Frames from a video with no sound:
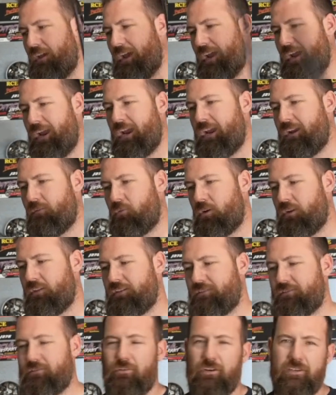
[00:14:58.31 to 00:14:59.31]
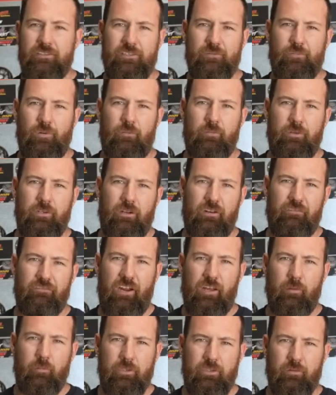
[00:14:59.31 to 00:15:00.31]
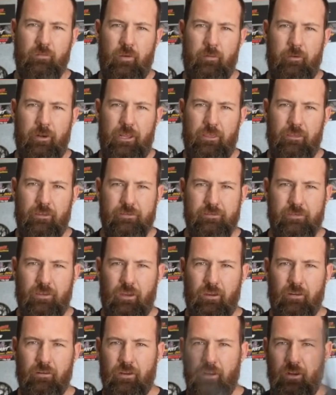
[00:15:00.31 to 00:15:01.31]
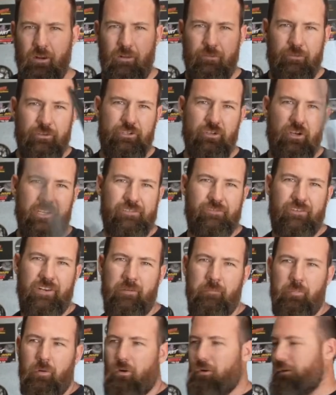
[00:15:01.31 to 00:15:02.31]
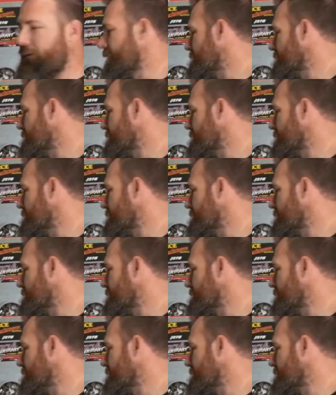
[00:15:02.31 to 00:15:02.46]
And one of these screens is probably not available at the moment either. So the joys of an import.